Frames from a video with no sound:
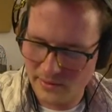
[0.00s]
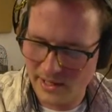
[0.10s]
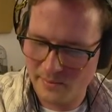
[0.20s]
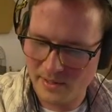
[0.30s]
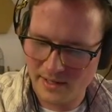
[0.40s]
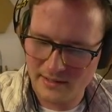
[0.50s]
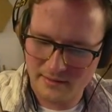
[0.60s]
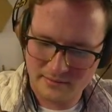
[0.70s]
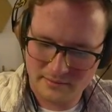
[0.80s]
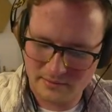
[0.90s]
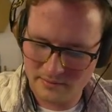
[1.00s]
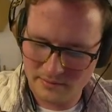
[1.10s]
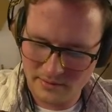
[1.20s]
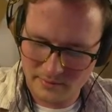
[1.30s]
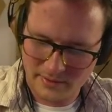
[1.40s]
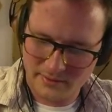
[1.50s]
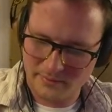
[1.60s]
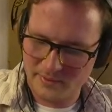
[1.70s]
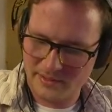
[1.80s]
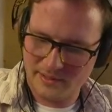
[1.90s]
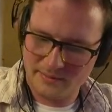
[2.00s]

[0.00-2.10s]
iPad. You're really